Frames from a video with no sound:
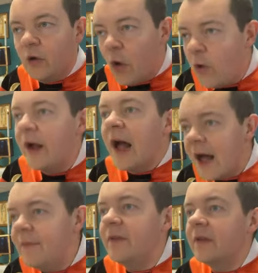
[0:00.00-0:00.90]
Who
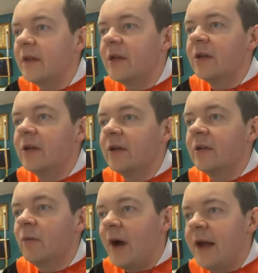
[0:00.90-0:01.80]
comes
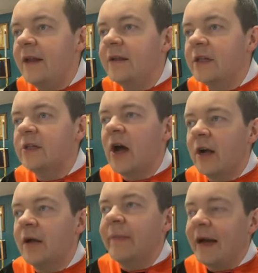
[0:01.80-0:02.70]
wanting to
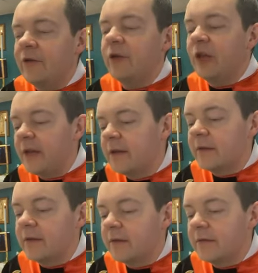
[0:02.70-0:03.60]
talk about
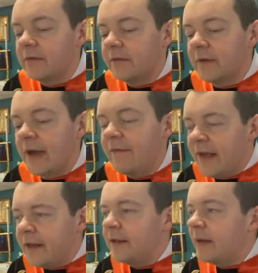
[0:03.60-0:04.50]
Jesus? I've
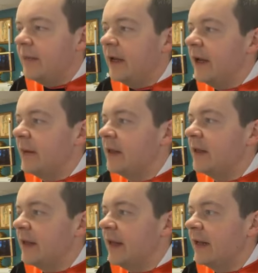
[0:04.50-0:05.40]
yet somebody come
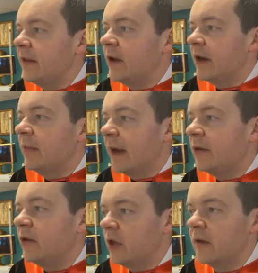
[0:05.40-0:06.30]
and say, let's talk
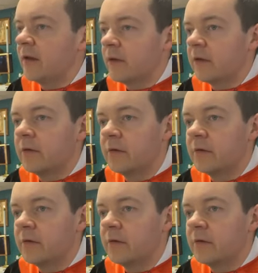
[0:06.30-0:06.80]
about Jesus.